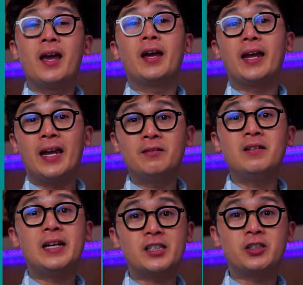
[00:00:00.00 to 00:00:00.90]
in
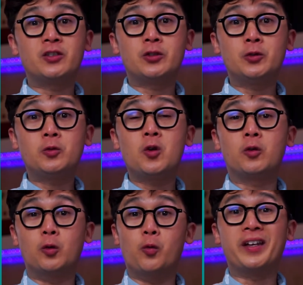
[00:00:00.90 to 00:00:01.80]
relation to
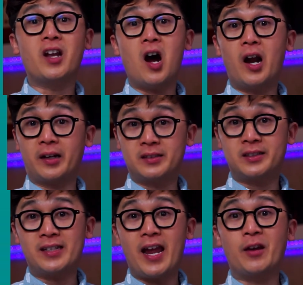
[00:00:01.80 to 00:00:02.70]
congruent
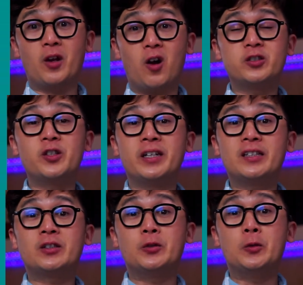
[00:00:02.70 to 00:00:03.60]
arcs. And we also
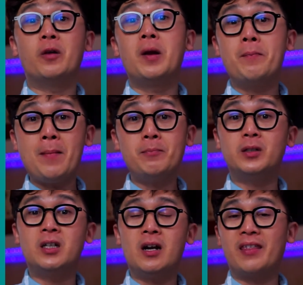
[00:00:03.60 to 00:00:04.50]
need to
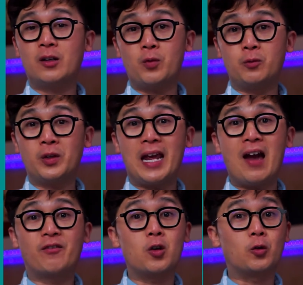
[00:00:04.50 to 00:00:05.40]
remember that when we
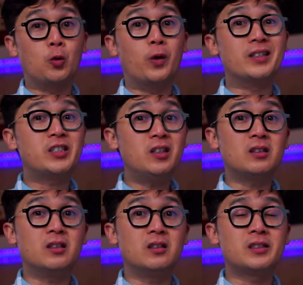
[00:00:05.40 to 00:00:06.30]
have congruent
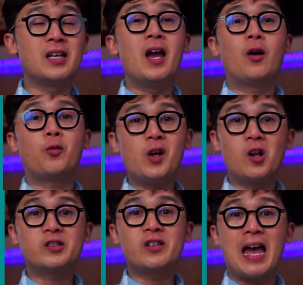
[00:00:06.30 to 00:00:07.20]
circles, we
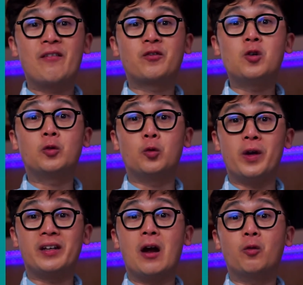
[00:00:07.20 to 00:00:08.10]
also have
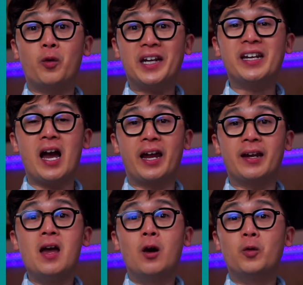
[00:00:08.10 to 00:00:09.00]
congruent radii,
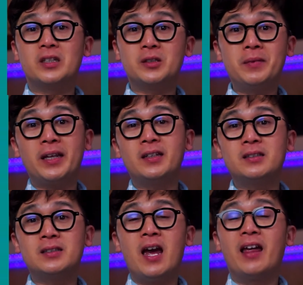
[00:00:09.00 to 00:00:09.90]
which
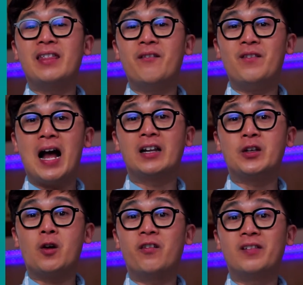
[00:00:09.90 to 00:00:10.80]
means the
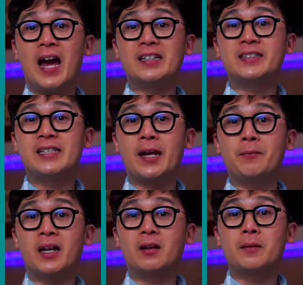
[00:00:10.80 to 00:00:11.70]
value of line
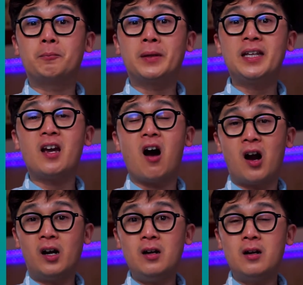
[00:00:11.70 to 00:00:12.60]
segment PR